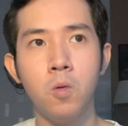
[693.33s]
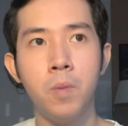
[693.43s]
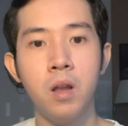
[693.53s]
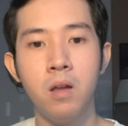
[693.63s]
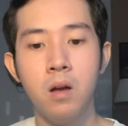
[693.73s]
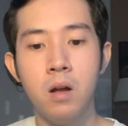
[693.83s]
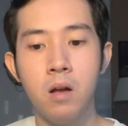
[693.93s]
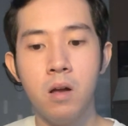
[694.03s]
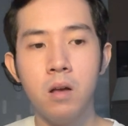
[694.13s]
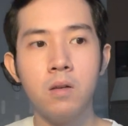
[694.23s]
But
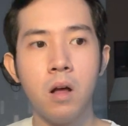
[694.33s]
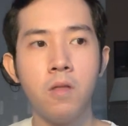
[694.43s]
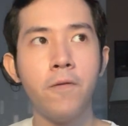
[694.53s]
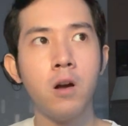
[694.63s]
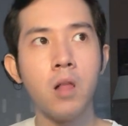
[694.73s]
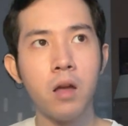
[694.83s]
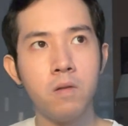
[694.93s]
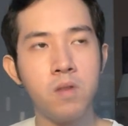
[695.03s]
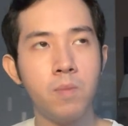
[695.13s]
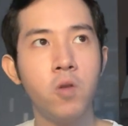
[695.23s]
for a lot of them,